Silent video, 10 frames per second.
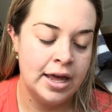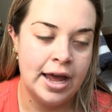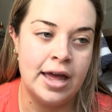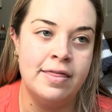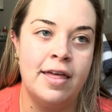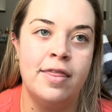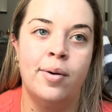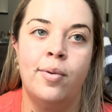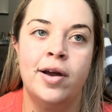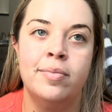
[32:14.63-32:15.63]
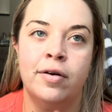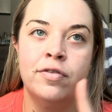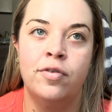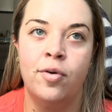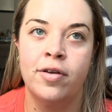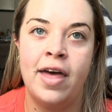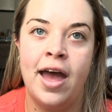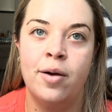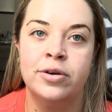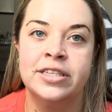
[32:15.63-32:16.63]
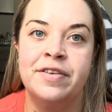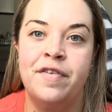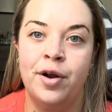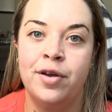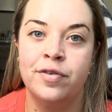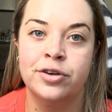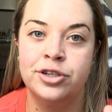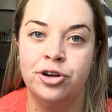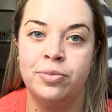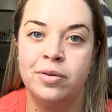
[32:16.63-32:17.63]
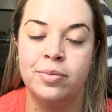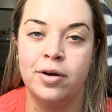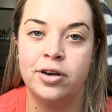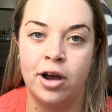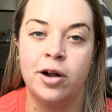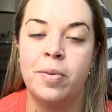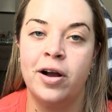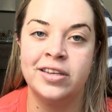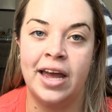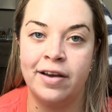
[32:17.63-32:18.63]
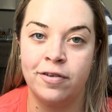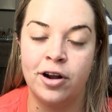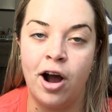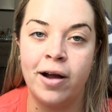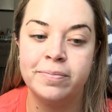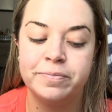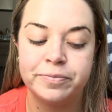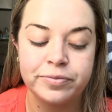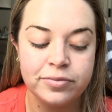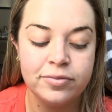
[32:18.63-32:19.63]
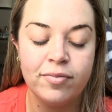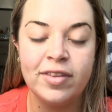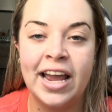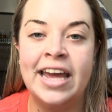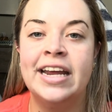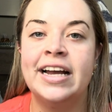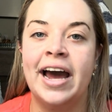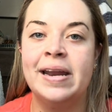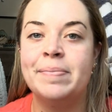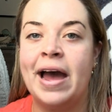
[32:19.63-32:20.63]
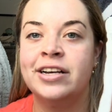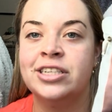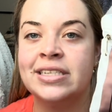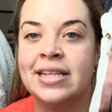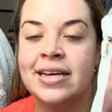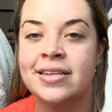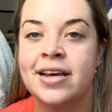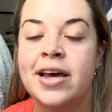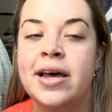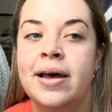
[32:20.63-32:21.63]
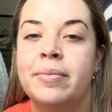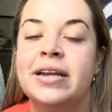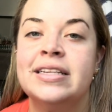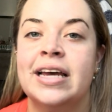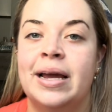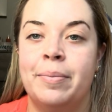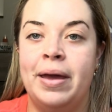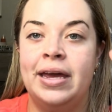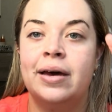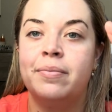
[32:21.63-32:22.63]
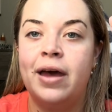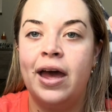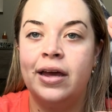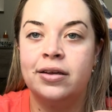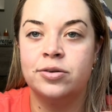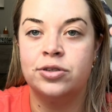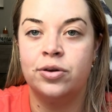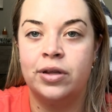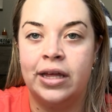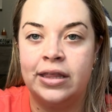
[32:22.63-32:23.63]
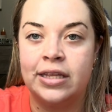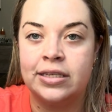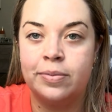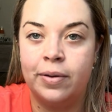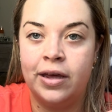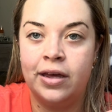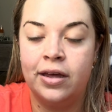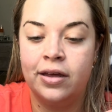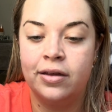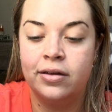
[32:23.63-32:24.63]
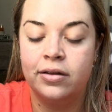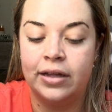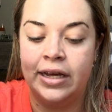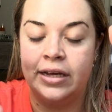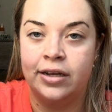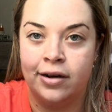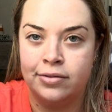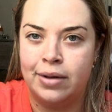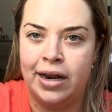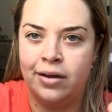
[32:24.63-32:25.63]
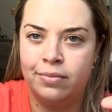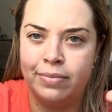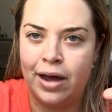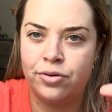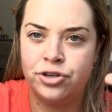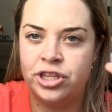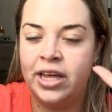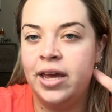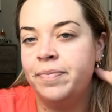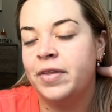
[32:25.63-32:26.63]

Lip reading: And then the one before that was the very first Dermy Doc Box I ever got. And it kind of matches this, but it's like a makeup bag, so it's only like this big, like a cosmetic pouch thingy.